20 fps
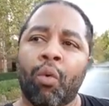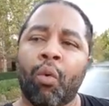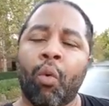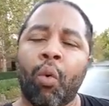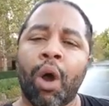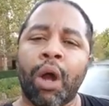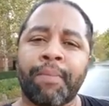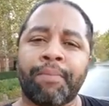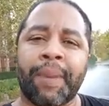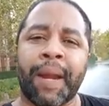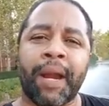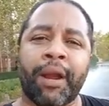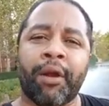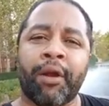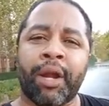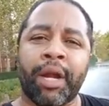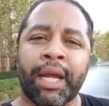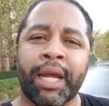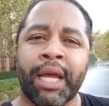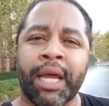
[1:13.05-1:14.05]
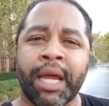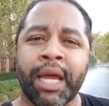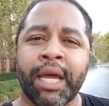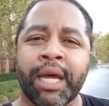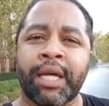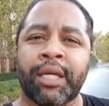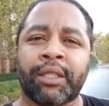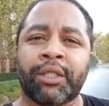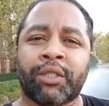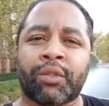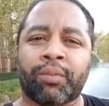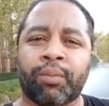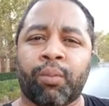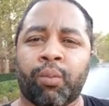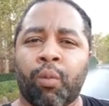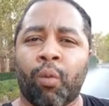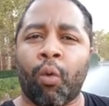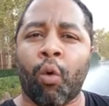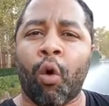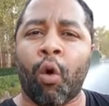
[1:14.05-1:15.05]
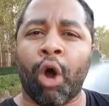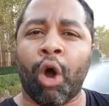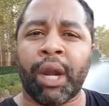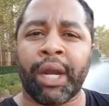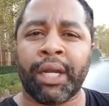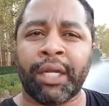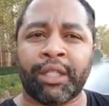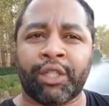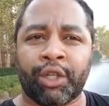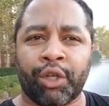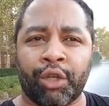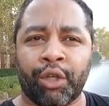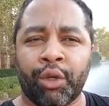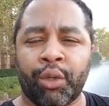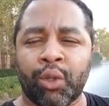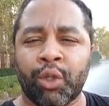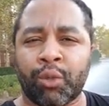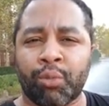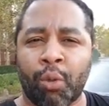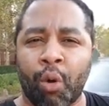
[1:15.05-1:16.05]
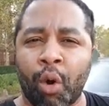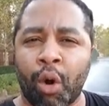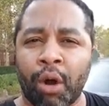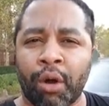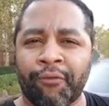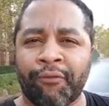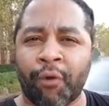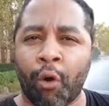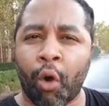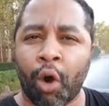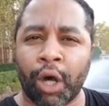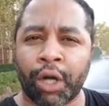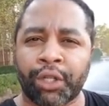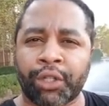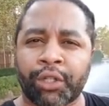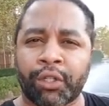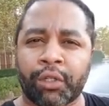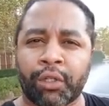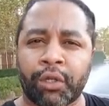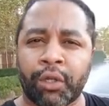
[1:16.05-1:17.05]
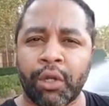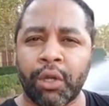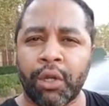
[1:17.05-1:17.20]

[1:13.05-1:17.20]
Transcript: one parent is wanting to use more force,